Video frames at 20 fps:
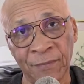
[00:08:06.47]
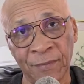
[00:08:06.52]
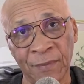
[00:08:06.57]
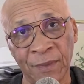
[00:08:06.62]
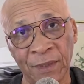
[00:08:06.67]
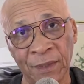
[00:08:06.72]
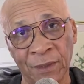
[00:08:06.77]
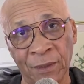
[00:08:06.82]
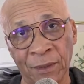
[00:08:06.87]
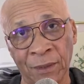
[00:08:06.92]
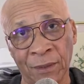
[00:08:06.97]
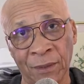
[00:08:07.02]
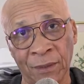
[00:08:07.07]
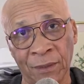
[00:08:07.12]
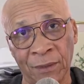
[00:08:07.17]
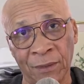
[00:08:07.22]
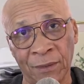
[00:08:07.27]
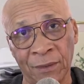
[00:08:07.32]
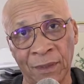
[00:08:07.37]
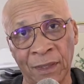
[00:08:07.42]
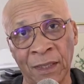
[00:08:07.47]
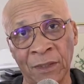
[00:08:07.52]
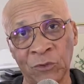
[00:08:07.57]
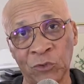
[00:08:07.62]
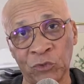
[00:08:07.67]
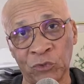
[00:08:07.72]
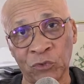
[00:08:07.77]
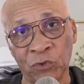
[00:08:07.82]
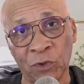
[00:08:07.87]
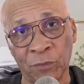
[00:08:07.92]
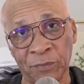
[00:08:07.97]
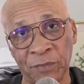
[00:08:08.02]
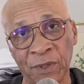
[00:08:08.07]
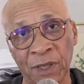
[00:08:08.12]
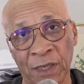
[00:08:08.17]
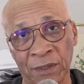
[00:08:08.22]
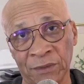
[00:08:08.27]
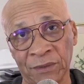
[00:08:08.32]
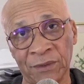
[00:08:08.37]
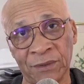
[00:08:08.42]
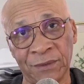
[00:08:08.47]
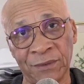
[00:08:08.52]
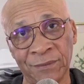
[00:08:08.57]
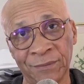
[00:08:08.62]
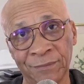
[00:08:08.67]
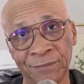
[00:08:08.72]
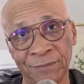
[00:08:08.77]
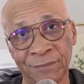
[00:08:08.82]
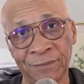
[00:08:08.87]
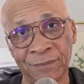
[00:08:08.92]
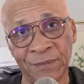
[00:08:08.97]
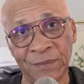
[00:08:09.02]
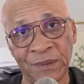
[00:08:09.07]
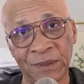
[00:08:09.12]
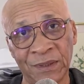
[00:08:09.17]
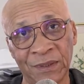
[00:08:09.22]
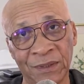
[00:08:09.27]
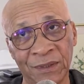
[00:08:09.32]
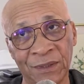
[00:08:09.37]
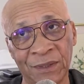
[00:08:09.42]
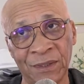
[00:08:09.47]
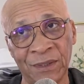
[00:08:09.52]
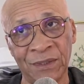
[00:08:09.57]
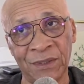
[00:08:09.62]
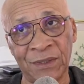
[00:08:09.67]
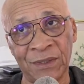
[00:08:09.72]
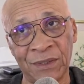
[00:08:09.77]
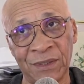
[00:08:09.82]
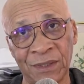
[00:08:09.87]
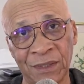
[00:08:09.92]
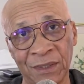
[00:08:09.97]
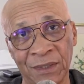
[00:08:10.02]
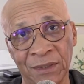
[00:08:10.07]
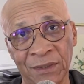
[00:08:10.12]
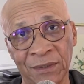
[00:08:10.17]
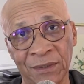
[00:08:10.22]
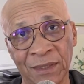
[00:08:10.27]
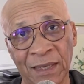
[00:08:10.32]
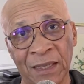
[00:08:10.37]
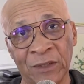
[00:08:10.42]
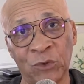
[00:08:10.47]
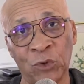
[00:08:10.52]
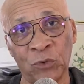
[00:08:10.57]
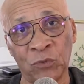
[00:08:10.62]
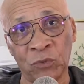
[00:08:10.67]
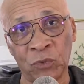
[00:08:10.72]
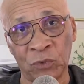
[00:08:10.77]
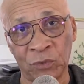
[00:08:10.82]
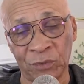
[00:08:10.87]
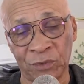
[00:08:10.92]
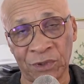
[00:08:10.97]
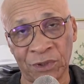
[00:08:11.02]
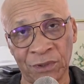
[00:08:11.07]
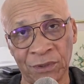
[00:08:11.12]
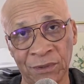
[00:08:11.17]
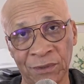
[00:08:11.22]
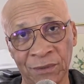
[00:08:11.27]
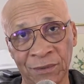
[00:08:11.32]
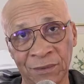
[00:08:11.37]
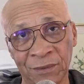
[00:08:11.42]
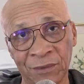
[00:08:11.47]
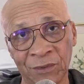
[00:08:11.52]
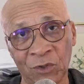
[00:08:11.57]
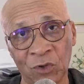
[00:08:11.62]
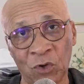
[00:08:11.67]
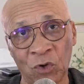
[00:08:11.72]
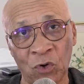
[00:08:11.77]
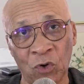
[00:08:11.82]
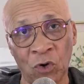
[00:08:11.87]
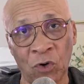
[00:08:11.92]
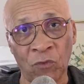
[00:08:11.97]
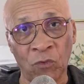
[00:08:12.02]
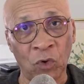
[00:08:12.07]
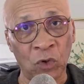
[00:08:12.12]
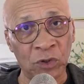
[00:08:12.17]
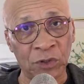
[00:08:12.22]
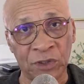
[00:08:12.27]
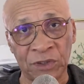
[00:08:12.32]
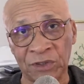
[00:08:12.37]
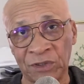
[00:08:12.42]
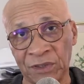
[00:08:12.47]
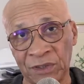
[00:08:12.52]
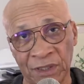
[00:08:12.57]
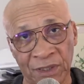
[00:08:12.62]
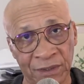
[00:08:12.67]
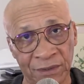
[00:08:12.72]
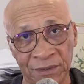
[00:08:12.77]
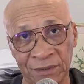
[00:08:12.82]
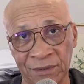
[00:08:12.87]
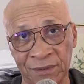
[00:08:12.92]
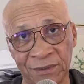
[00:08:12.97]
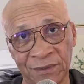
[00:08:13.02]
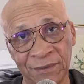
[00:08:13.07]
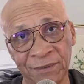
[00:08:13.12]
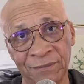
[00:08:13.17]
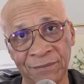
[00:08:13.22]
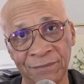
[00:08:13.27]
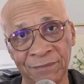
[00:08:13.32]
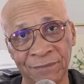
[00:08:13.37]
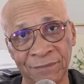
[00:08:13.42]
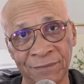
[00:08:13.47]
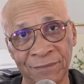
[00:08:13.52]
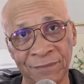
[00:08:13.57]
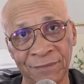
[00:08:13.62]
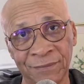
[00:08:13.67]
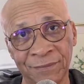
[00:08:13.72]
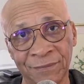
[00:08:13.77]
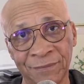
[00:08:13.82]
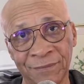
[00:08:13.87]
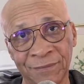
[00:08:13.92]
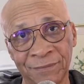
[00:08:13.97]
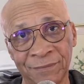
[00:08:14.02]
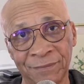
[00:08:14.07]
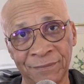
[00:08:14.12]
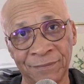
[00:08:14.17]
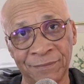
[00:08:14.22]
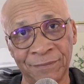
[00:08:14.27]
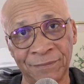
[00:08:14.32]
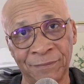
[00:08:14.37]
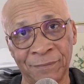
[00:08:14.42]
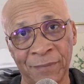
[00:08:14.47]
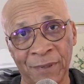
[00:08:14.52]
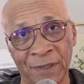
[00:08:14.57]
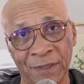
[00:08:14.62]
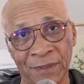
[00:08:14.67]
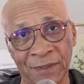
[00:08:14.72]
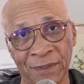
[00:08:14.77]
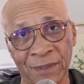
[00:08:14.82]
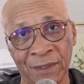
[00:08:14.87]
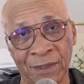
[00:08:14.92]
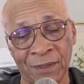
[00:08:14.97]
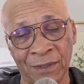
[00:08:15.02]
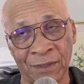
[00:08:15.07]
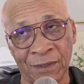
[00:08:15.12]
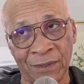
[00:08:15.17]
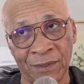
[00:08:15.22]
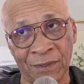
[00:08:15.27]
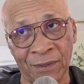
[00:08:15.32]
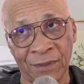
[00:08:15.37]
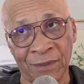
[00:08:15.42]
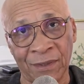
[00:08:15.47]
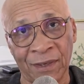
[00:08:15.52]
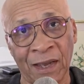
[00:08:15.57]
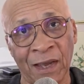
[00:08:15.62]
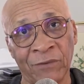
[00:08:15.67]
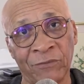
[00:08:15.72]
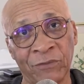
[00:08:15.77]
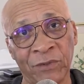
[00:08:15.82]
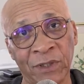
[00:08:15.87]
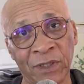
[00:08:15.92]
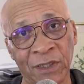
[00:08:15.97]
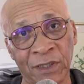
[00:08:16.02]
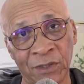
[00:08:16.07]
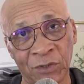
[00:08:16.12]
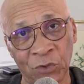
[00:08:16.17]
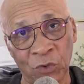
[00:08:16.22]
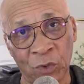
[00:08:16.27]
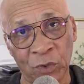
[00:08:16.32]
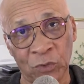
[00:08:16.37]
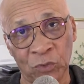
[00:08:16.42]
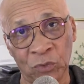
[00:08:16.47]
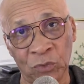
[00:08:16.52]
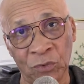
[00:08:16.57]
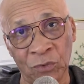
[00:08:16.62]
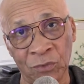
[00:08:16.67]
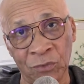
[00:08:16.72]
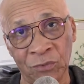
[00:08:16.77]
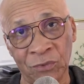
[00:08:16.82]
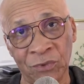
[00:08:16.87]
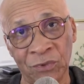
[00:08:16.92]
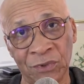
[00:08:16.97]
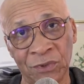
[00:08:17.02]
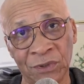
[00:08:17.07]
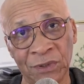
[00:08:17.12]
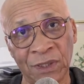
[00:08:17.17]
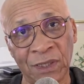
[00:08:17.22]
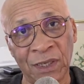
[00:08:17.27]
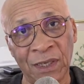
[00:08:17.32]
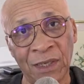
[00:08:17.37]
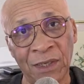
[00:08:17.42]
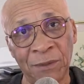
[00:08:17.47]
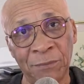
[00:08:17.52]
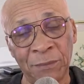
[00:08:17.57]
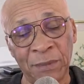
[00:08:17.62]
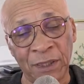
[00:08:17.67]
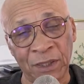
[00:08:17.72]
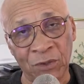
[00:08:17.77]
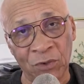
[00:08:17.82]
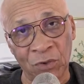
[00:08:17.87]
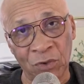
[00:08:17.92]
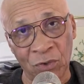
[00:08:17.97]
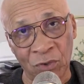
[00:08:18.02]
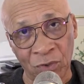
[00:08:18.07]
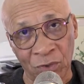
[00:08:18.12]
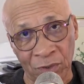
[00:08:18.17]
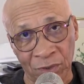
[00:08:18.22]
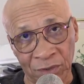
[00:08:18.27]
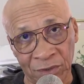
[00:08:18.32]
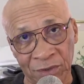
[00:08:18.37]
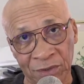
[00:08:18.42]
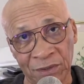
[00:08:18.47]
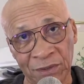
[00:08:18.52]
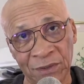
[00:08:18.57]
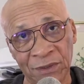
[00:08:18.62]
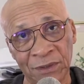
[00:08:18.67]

And Trump, yes, he's still at the root of all these things. But I feel he's going to lose because